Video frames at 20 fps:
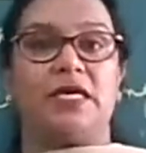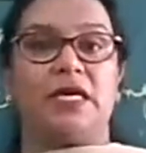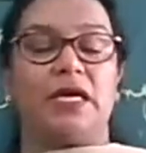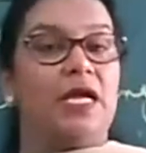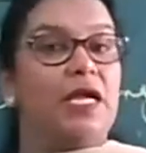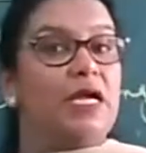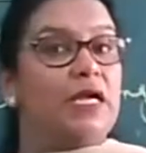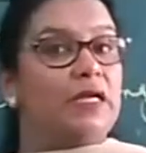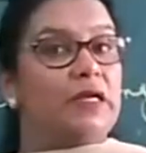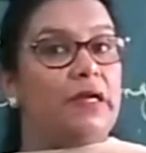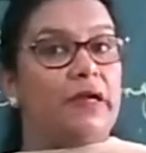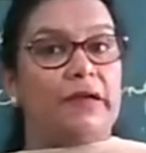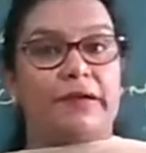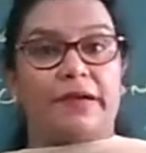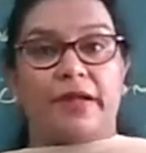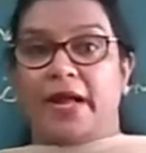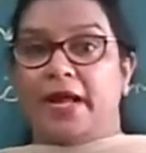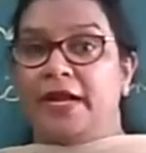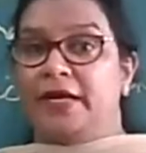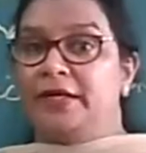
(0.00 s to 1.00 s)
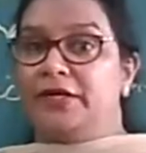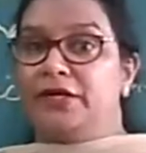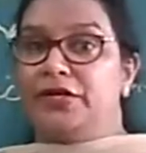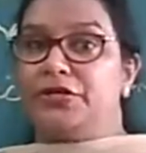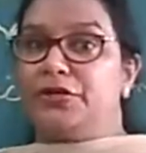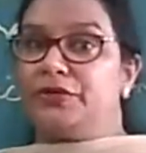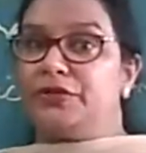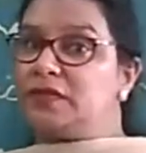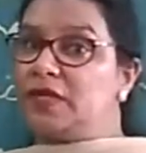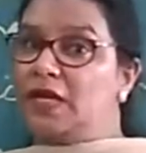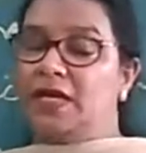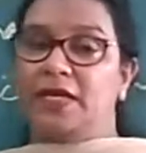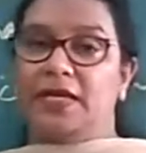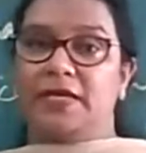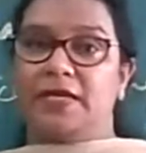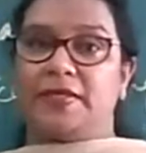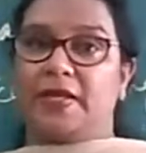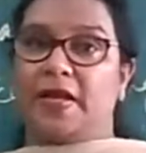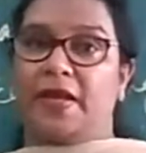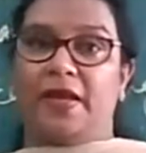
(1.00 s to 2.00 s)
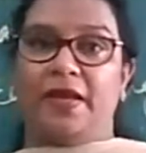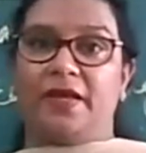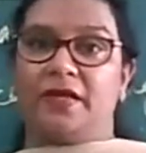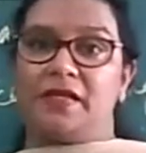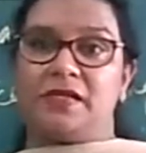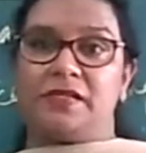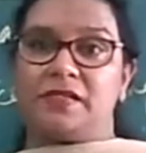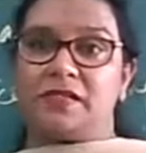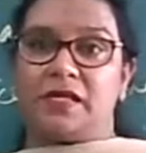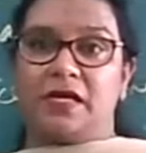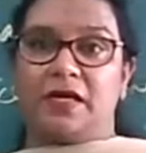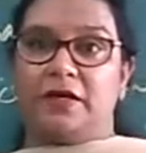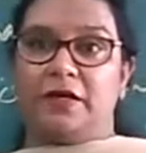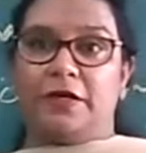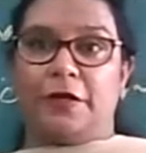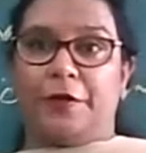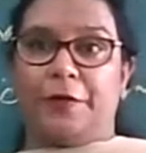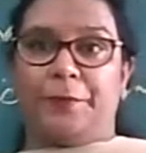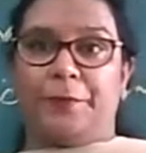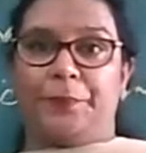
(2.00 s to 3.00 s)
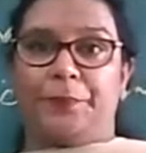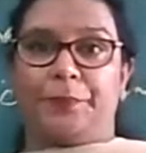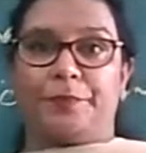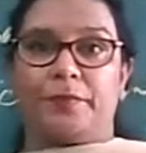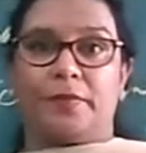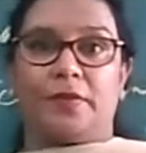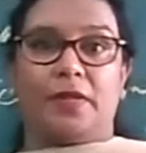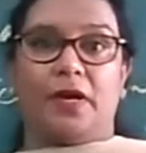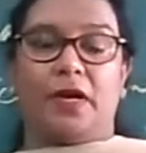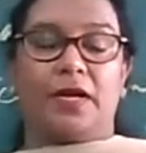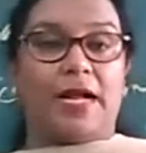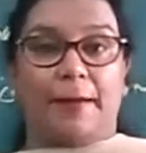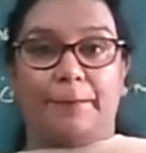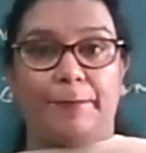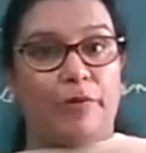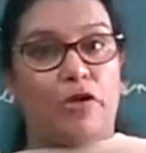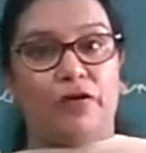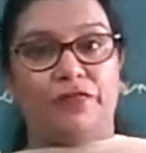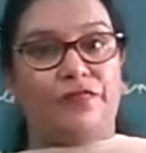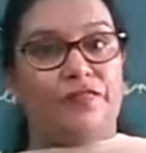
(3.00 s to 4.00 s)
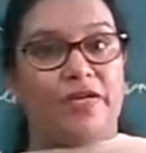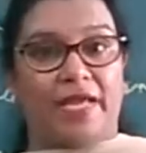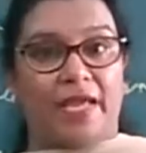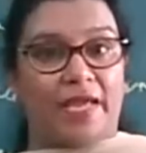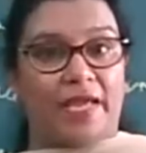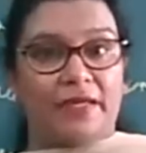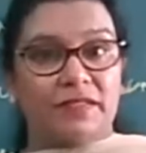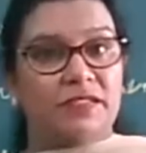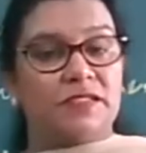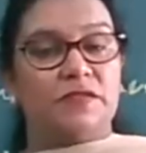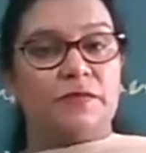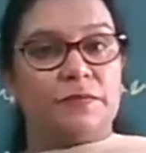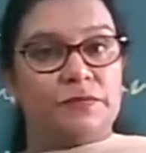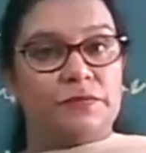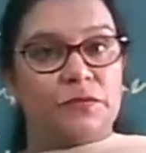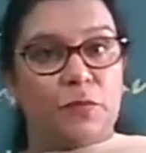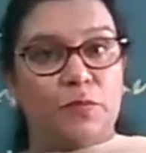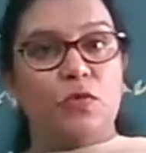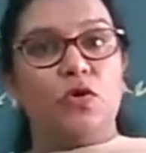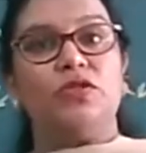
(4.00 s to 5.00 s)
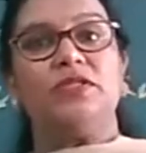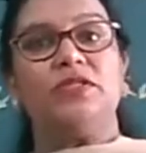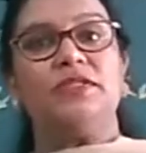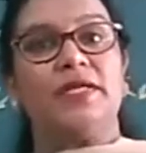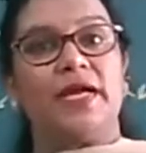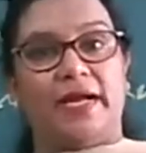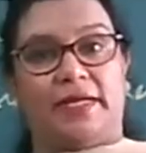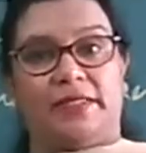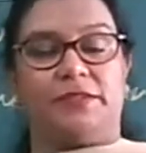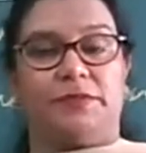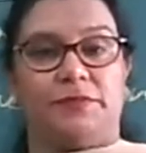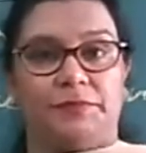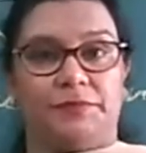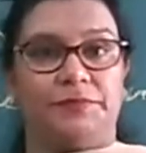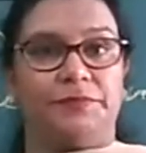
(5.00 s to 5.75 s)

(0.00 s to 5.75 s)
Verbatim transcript: Uh, uh, and do you think it takes um, a couple of days or uh, more than that?